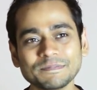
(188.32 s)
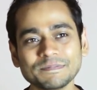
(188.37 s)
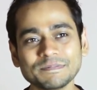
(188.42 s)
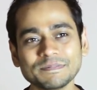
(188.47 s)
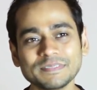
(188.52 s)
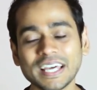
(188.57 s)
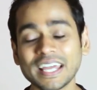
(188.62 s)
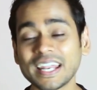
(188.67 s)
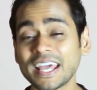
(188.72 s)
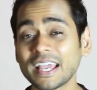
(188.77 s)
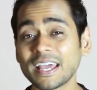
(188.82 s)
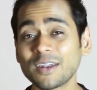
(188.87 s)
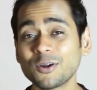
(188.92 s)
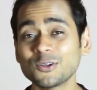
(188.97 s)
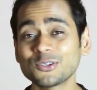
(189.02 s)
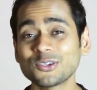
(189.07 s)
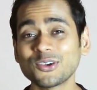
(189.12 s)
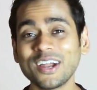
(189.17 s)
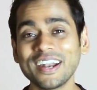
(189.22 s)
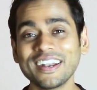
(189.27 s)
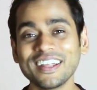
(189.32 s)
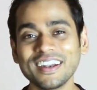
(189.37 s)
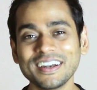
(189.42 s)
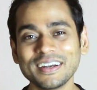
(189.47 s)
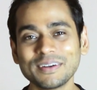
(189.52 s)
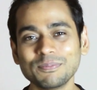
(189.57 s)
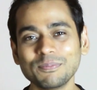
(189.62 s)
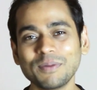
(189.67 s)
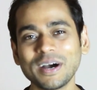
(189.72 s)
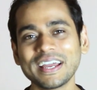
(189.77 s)
Then I can also handle
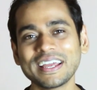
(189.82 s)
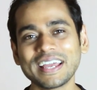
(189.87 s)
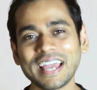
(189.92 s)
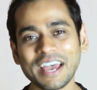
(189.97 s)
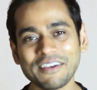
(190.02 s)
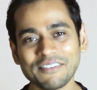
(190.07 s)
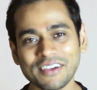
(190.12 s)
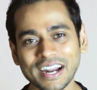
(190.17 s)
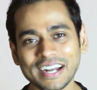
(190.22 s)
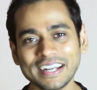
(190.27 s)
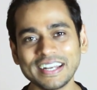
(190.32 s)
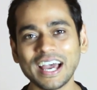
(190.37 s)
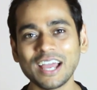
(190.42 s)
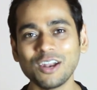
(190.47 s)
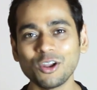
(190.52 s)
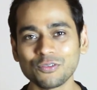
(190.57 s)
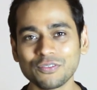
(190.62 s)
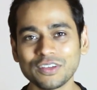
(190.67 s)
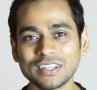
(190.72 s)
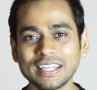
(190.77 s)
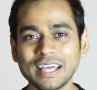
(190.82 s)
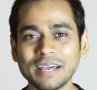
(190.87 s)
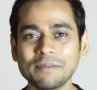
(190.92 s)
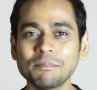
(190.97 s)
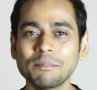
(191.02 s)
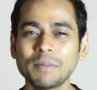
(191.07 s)
it by having a dialogue with them.